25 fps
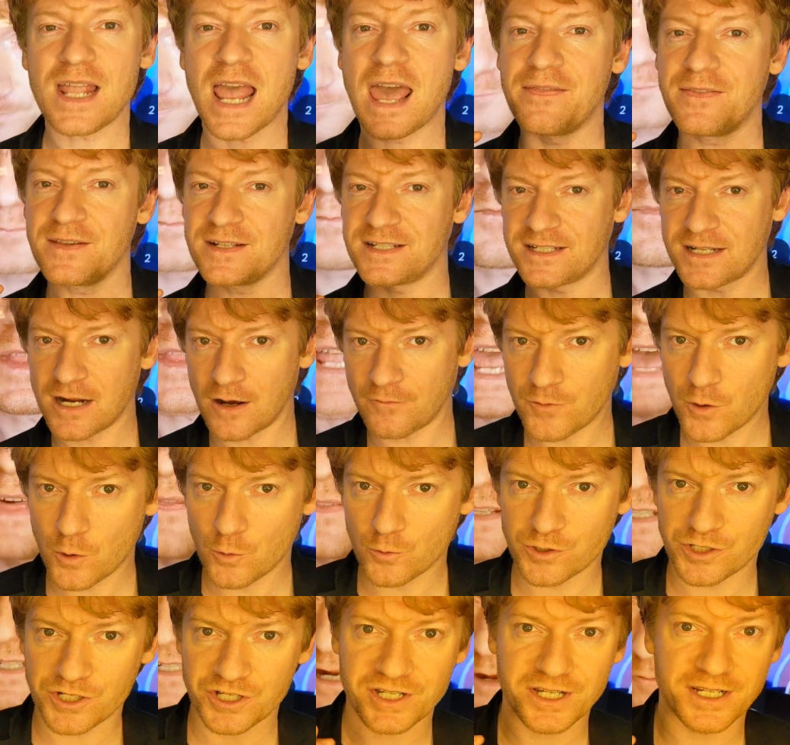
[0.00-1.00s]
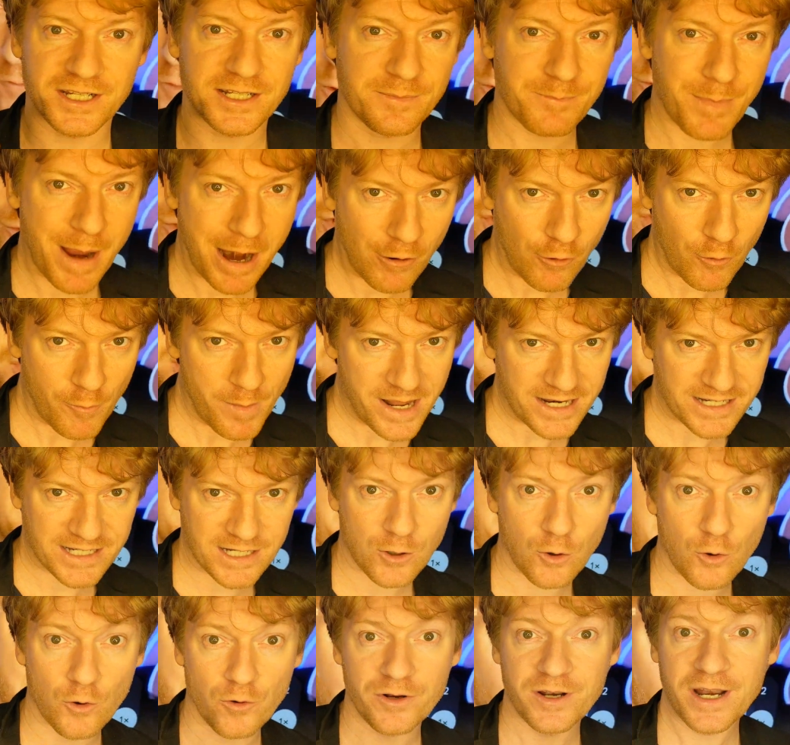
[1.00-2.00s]
the stuff you're just
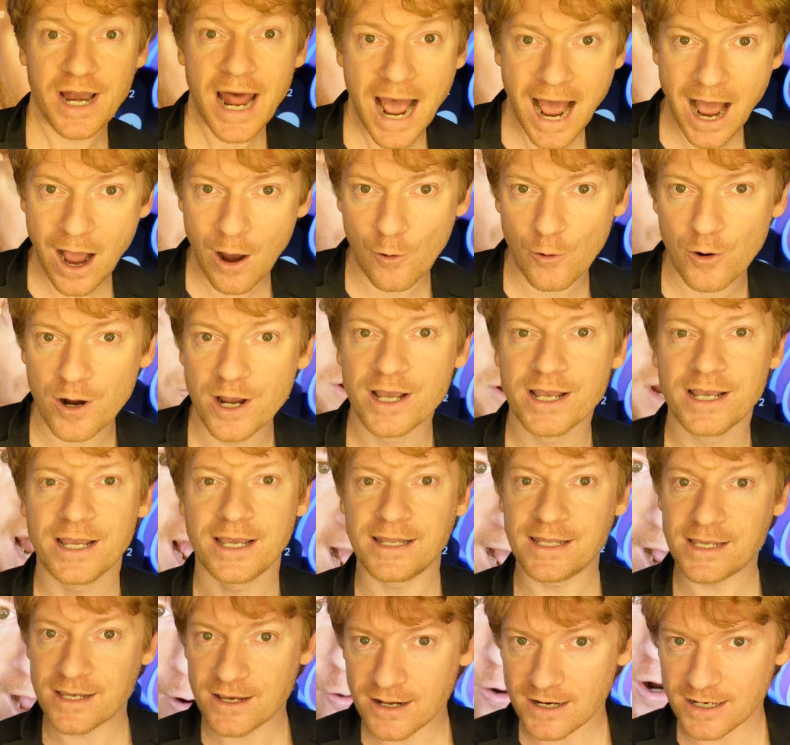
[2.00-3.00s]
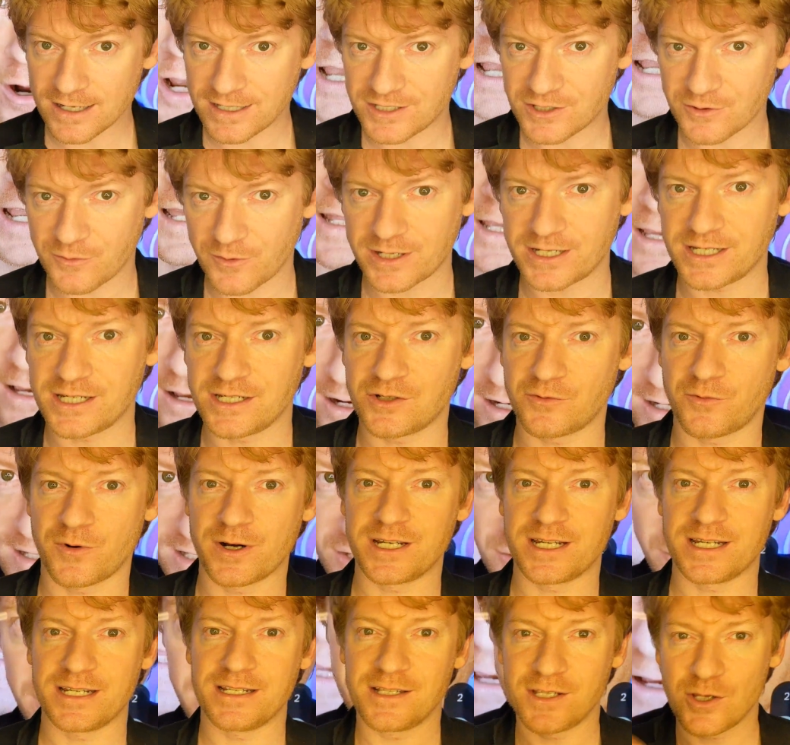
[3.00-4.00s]
experimenting on now in the early
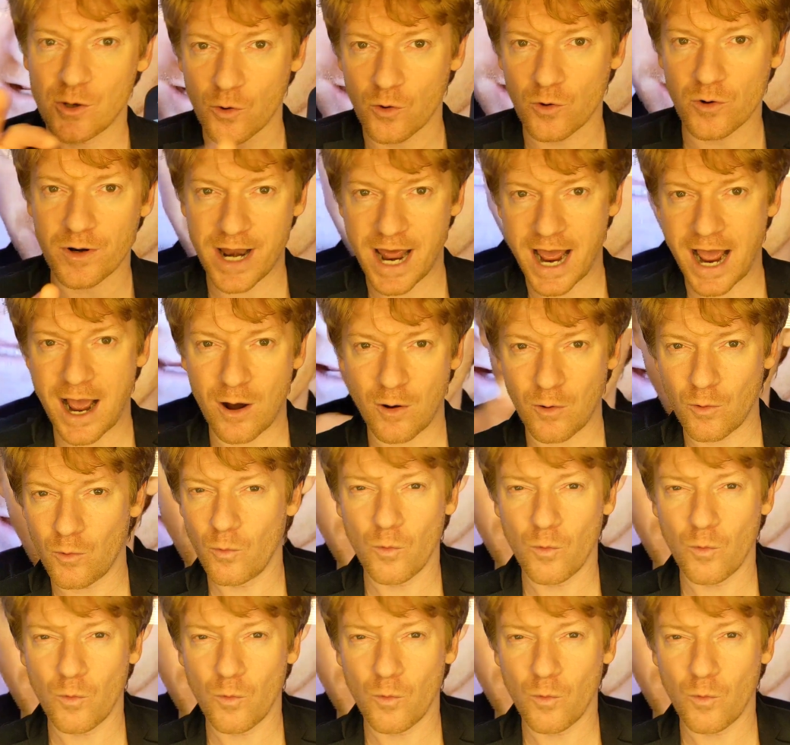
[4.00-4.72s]
2020s. You're now,